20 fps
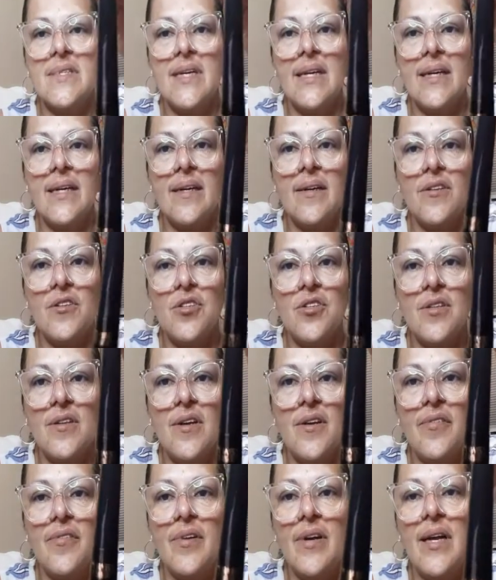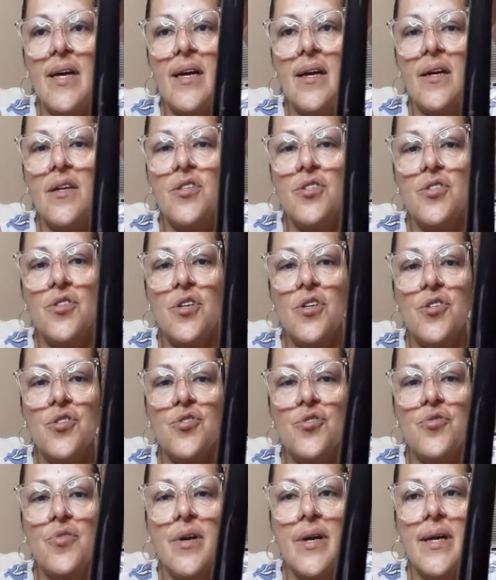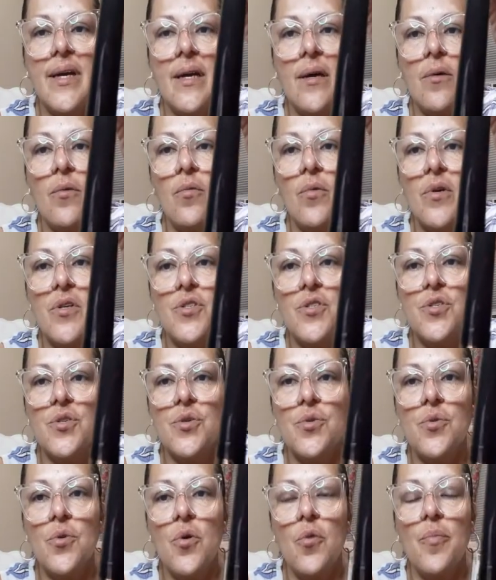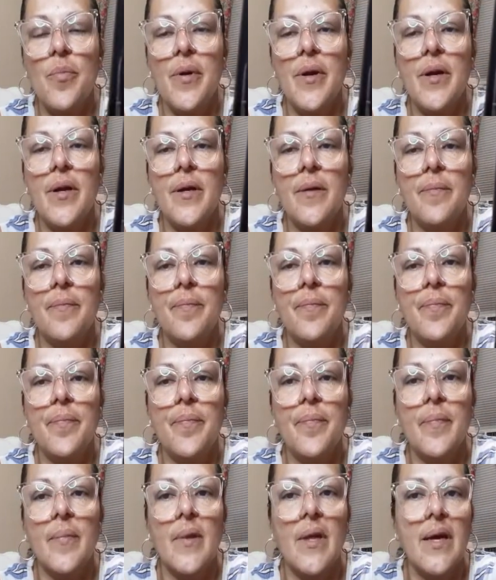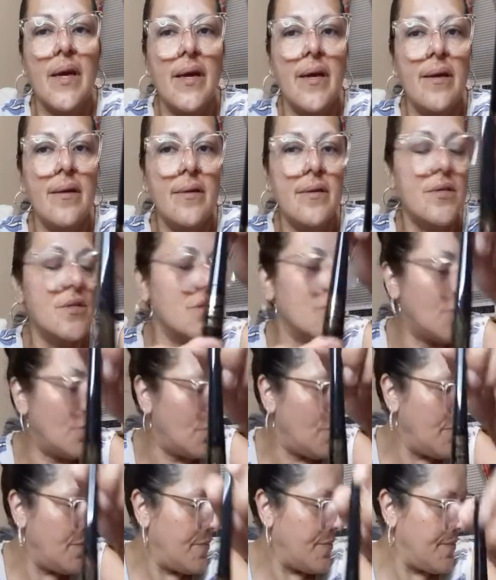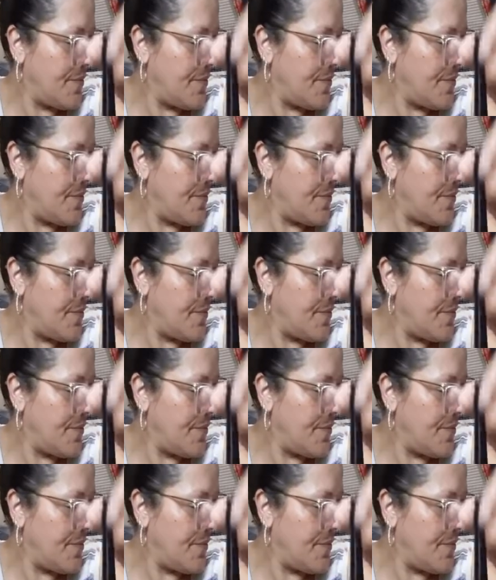then if not, it starts drying out once you open it. Okay, so.